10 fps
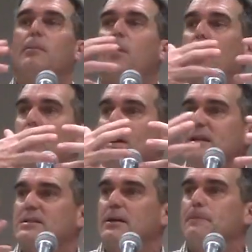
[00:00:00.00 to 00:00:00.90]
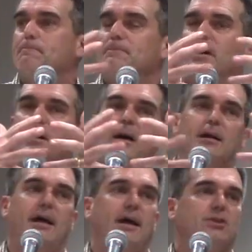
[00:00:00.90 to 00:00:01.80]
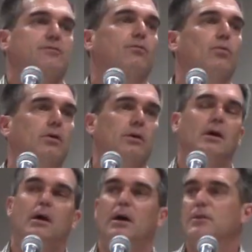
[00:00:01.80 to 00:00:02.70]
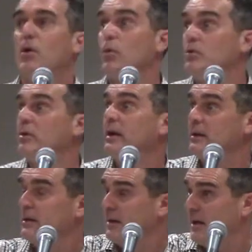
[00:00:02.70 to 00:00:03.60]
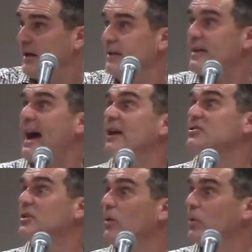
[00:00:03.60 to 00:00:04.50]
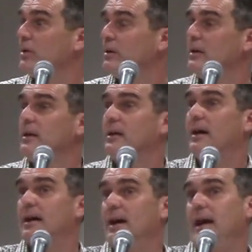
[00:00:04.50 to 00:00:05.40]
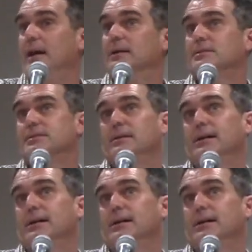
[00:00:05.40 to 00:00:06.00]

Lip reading: Paul makes a case for the ordering in the household and